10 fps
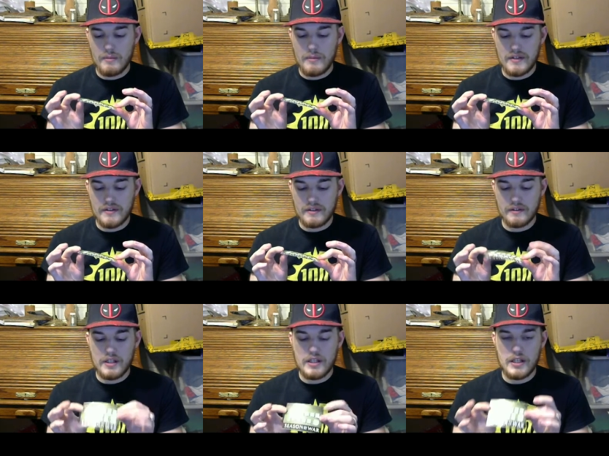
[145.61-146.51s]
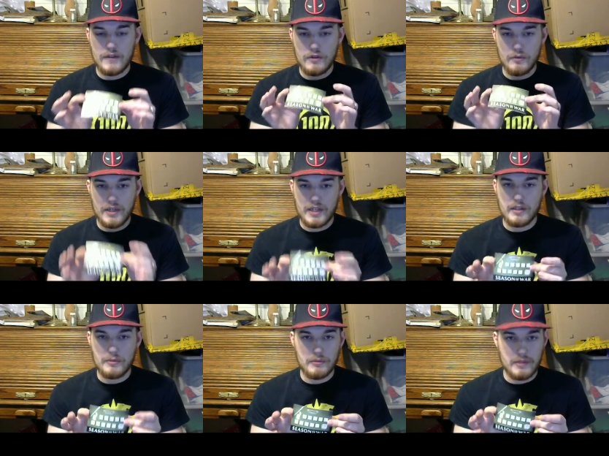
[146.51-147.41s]
Basically, if you
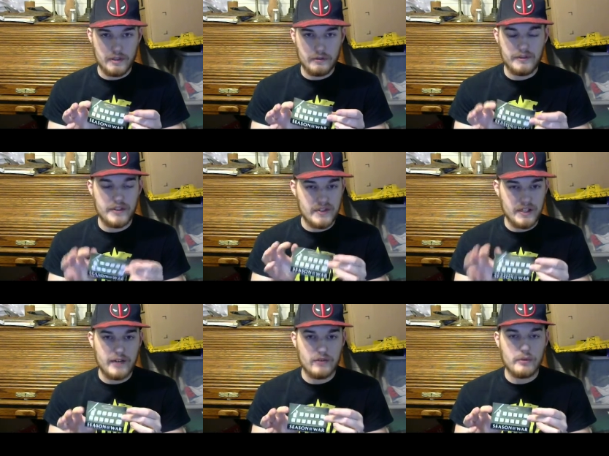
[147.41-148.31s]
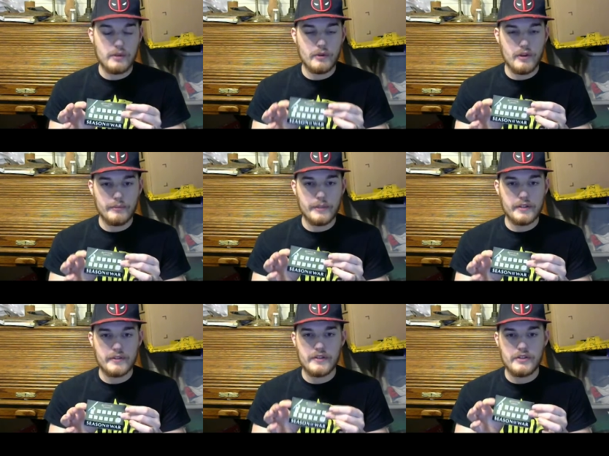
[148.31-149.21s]
paint up a model, it does not have to be one of the
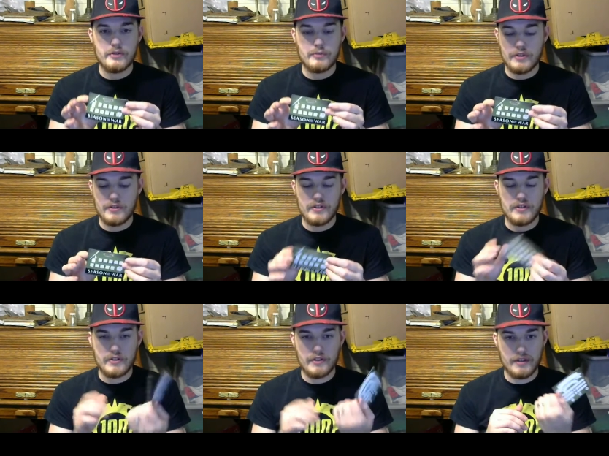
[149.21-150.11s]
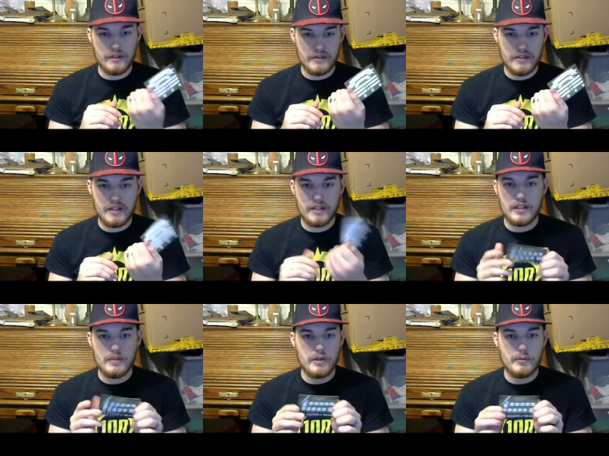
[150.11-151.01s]
models that you've purchased on the other side.
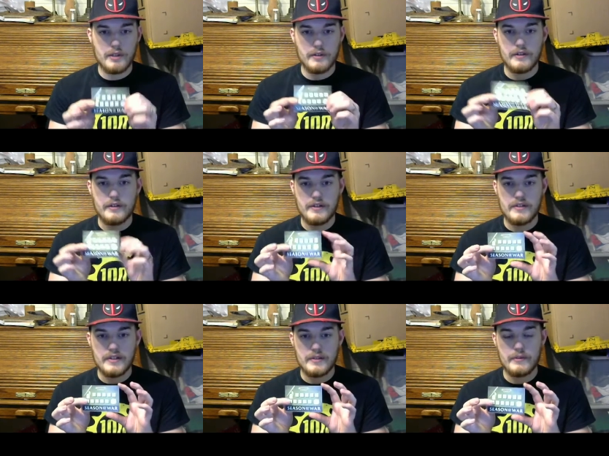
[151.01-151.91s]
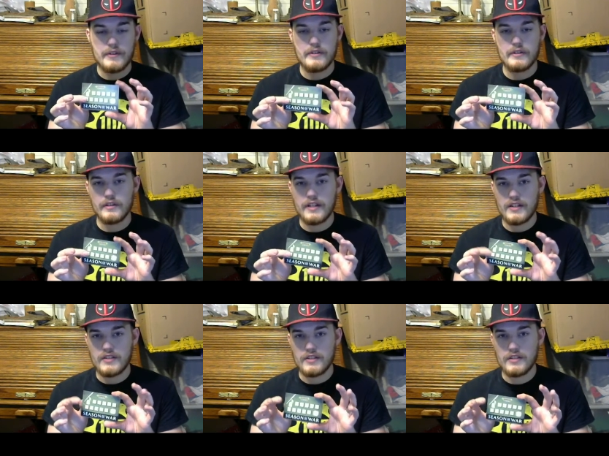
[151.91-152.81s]
It can be a model that already exists within your
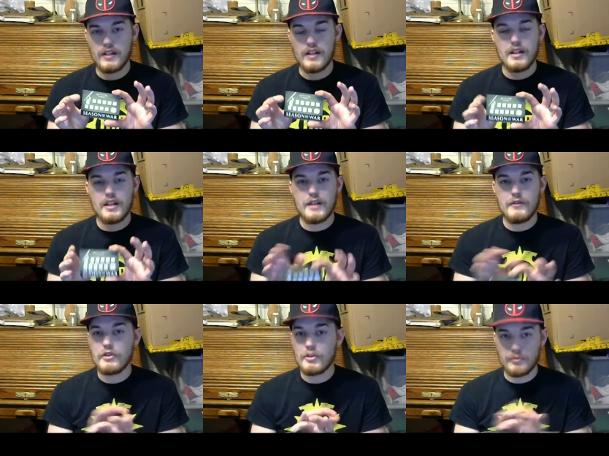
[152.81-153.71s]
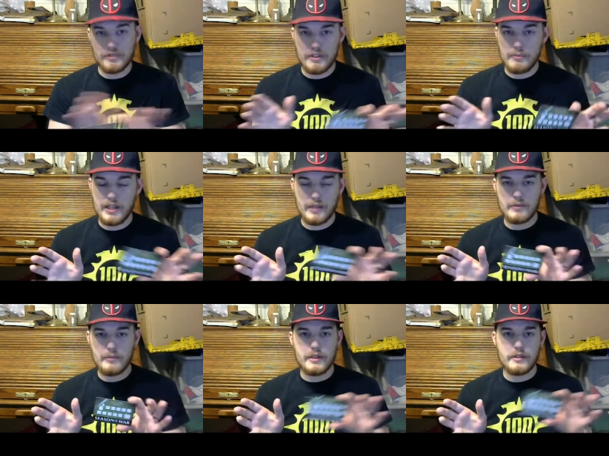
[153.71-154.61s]
collection. If you completely paint up
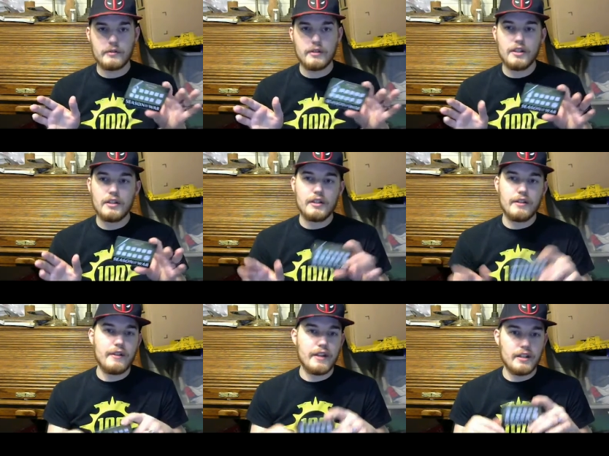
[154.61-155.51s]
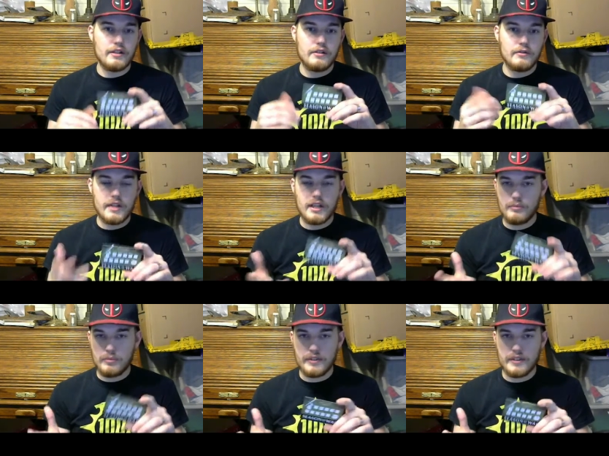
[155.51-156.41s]
the model, then you gain a
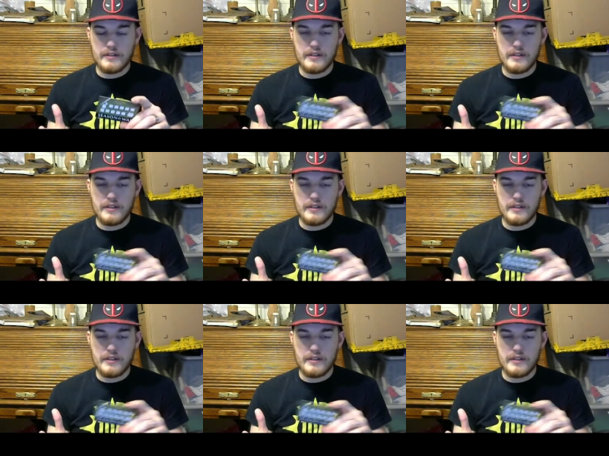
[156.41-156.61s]
point.